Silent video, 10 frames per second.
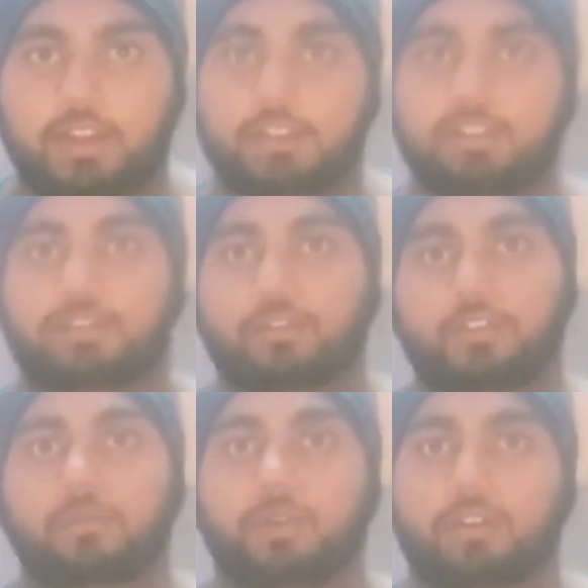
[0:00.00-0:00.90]
this
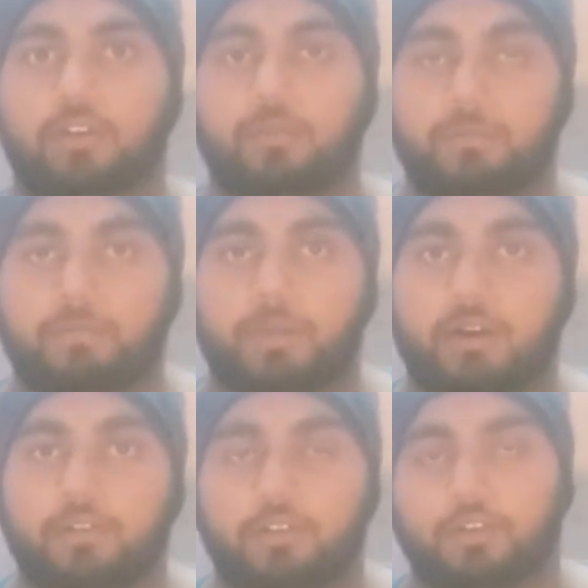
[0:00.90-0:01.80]
tournament of power
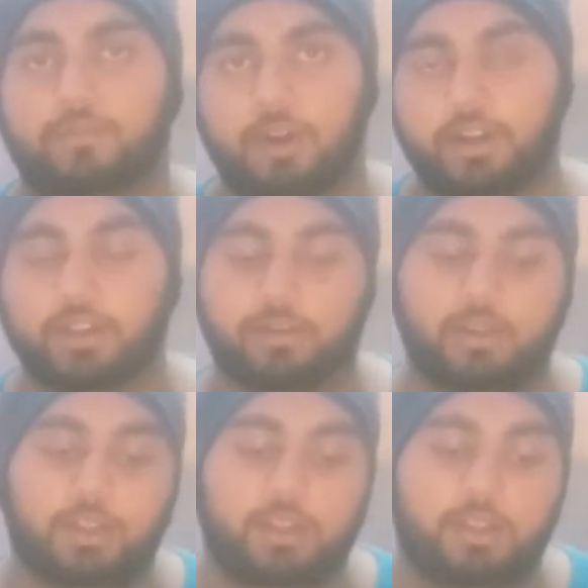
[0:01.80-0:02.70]
or fighting.
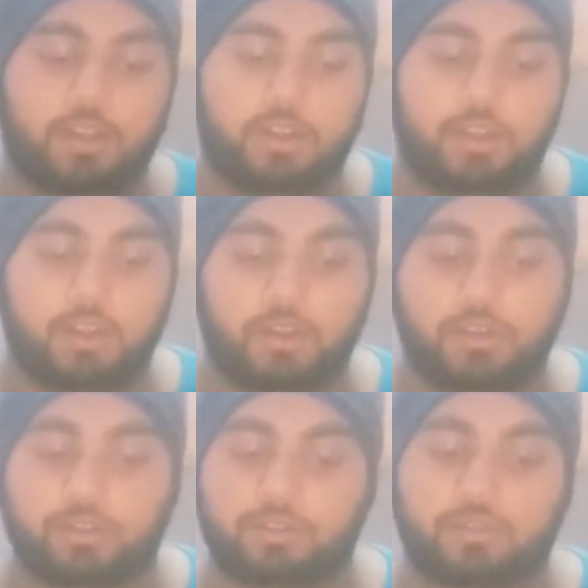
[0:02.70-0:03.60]

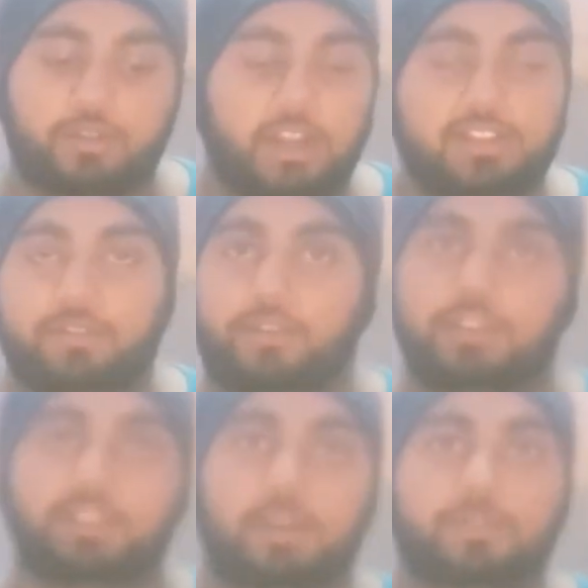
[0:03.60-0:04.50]
So that's it for this
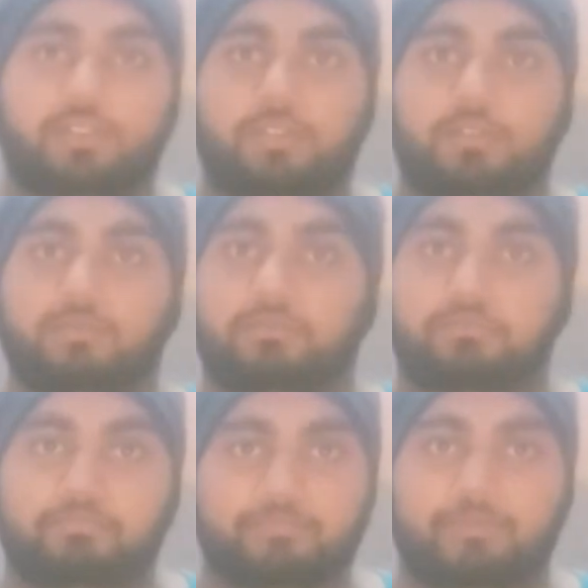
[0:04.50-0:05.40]
episode.
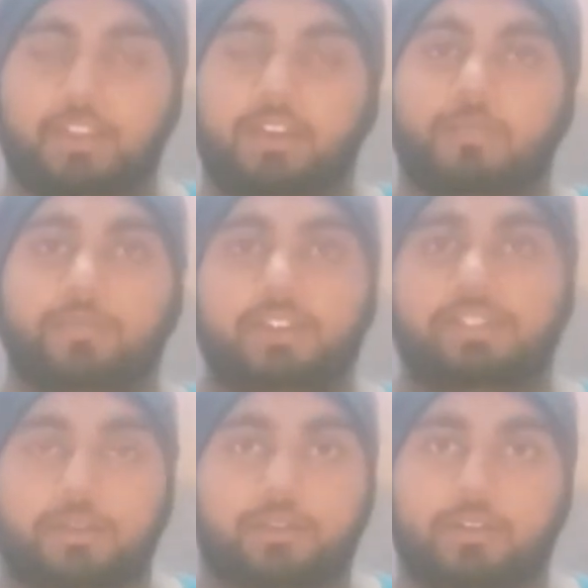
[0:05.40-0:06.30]
Please
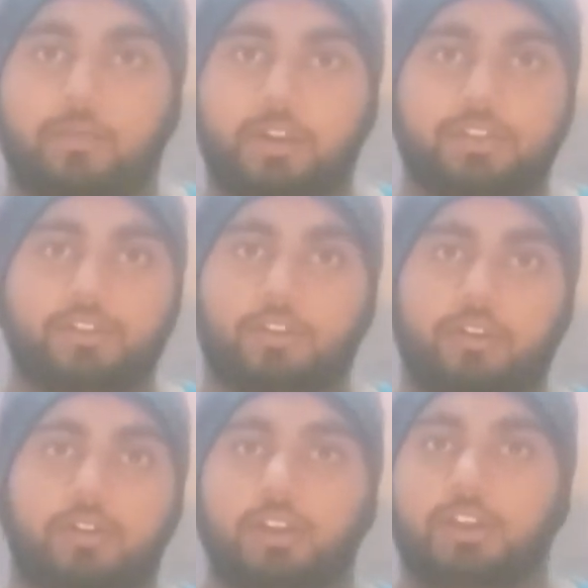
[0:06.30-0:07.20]
comment your
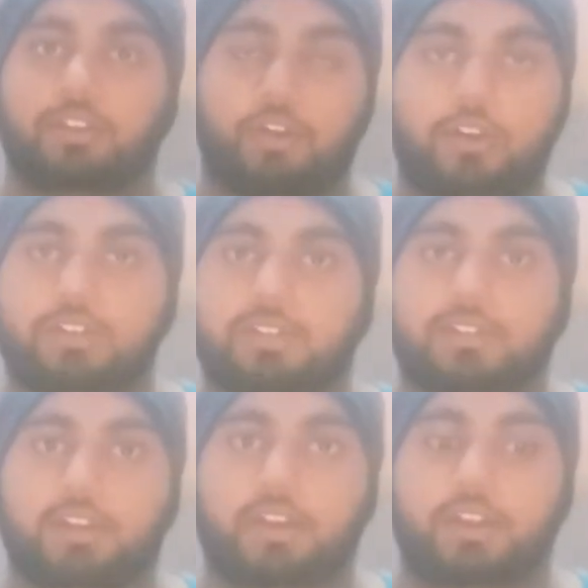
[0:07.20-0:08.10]
thoughts
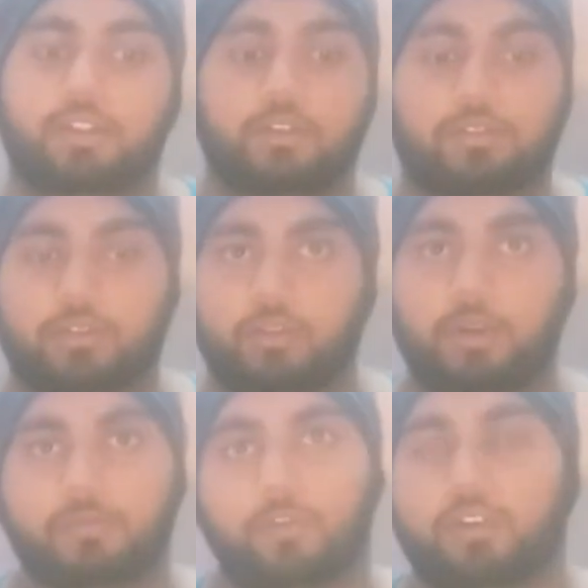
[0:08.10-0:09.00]
in the comment
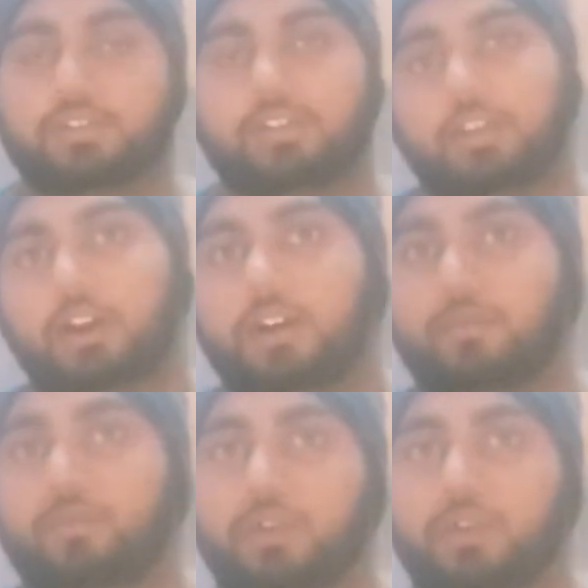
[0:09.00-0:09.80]
box. What